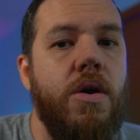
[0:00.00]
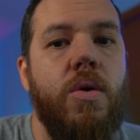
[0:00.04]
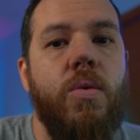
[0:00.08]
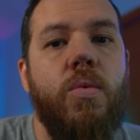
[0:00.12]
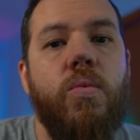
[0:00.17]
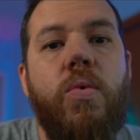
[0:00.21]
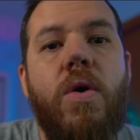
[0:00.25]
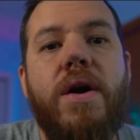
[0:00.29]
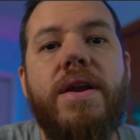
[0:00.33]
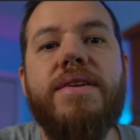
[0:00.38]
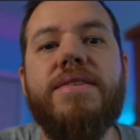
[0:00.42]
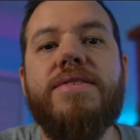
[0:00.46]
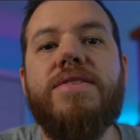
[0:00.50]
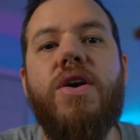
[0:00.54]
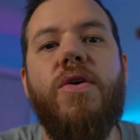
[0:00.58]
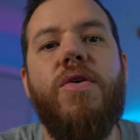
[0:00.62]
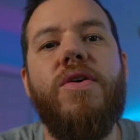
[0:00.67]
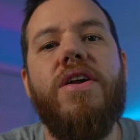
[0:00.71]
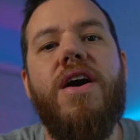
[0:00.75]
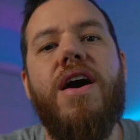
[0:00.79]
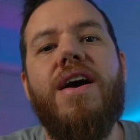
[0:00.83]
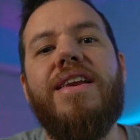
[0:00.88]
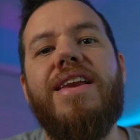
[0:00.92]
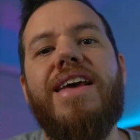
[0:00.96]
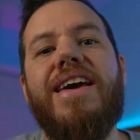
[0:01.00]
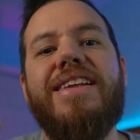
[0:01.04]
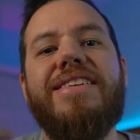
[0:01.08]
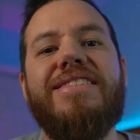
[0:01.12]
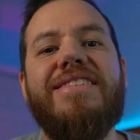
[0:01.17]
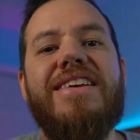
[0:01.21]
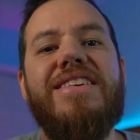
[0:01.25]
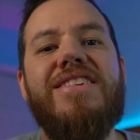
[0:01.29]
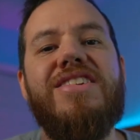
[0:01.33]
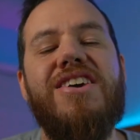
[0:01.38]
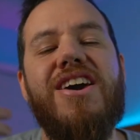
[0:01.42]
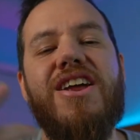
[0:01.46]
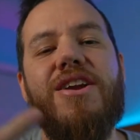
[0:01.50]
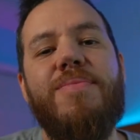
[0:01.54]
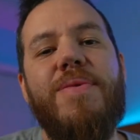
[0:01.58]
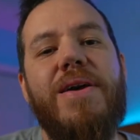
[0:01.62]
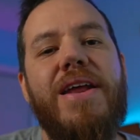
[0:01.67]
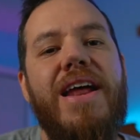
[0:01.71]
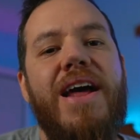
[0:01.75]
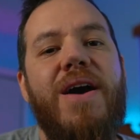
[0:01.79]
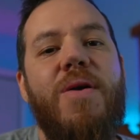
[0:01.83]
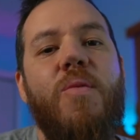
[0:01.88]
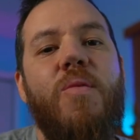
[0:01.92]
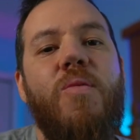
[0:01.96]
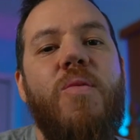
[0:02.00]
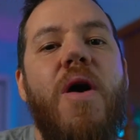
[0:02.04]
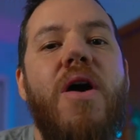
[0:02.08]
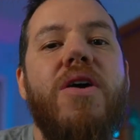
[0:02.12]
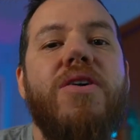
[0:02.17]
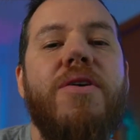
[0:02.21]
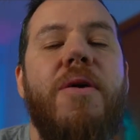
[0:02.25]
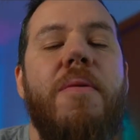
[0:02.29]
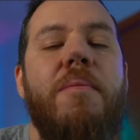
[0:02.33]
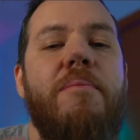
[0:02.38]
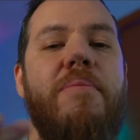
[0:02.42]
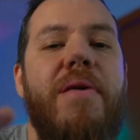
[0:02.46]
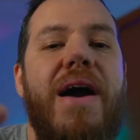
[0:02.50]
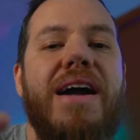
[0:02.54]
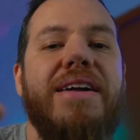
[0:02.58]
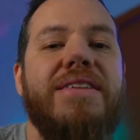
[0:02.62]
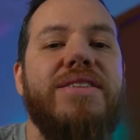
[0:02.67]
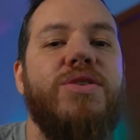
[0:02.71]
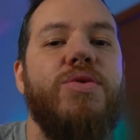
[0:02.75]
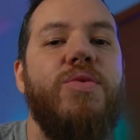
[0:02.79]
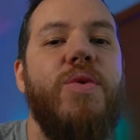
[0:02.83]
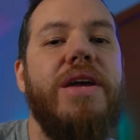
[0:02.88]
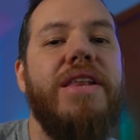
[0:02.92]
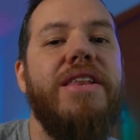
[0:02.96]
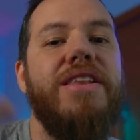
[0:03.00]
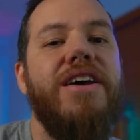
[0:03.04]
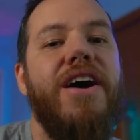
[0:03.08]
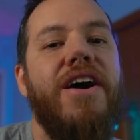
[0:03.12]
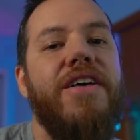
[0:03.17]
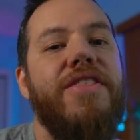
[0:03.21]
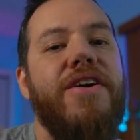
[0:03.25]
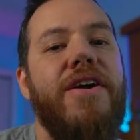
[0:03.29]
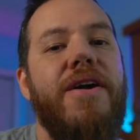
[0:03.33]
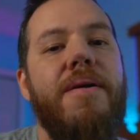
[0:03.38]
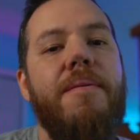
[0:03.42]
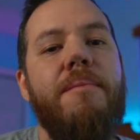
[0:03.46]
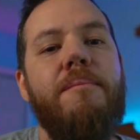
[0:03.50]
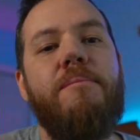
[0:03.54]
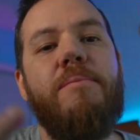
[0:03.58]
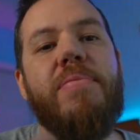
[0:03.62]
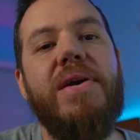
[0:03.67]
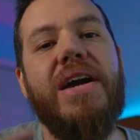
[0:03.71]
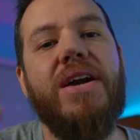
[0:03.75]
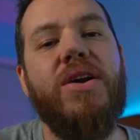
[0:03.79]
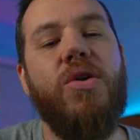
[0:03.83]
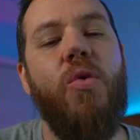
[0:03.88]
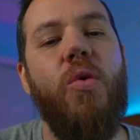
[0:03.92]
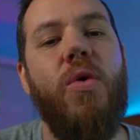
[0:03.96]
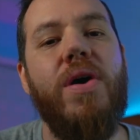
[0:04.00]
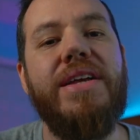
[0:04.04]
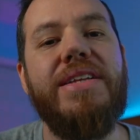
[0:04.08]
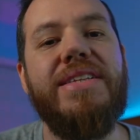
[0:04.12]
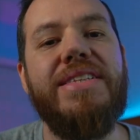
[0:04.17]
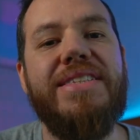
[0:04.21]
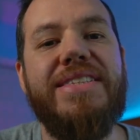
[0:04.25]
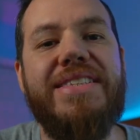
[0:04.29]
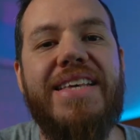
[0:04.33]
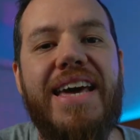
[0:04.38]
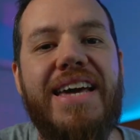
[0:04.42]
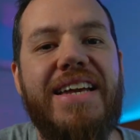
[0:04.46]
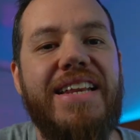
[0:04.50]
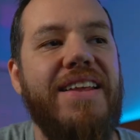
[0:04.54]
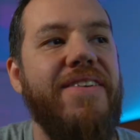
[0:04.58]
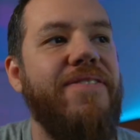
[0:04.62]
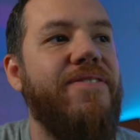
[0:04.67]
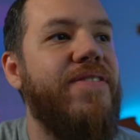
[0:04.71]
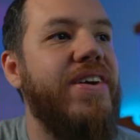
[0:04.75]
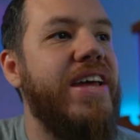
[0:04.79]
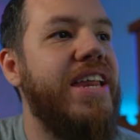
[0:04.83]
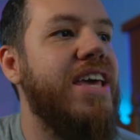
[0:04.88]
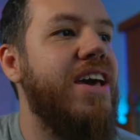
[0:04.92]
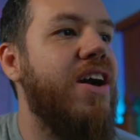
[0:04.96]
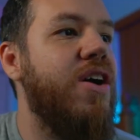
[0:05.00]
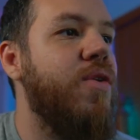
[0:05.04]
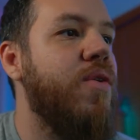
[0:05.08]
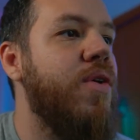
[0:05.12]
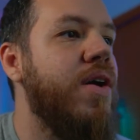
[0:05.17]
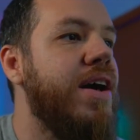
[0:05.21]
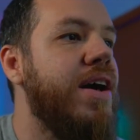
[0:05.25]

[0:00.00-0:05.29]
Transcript: What is going on ladies and gentlemen and welcome back to another Bitcoin daily video.